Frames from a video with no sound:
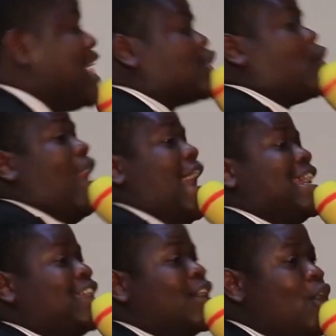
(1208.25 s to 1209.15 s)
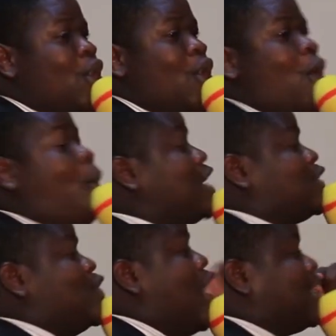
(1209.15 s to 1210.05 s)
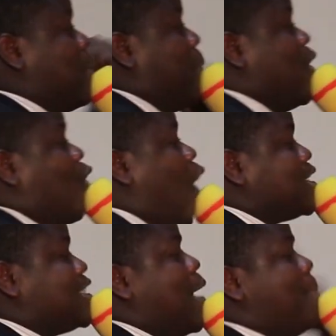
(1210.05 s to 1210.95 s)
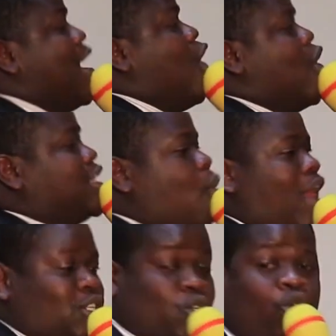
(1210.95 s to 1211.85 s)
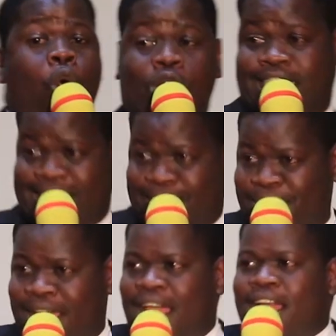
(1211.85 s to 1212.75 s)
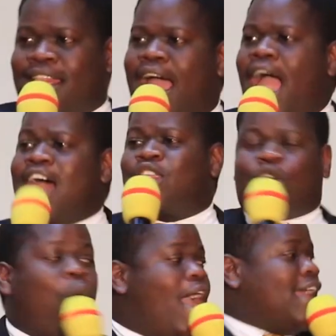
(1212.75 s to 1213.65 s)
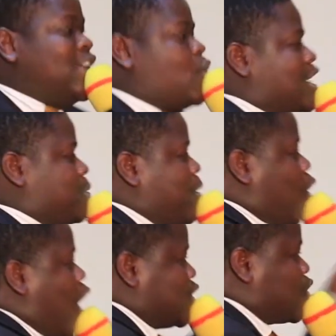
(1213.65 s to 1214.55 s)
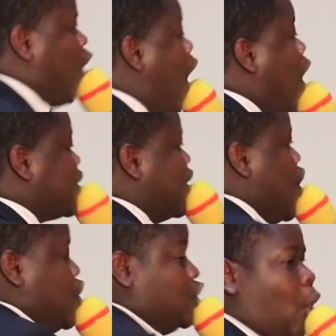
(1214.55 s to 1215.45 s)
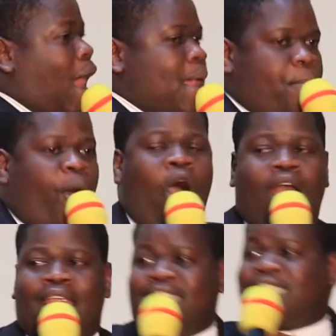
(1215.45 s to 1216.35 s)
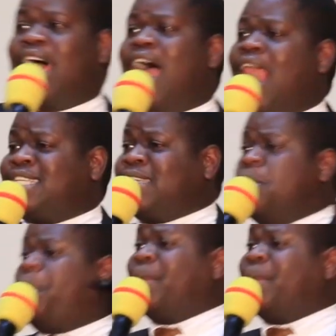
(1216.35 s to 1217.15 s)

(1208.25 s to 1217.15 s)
earthquake was not because the melody was good. The earthquake, it was because God joined Paul and Silas in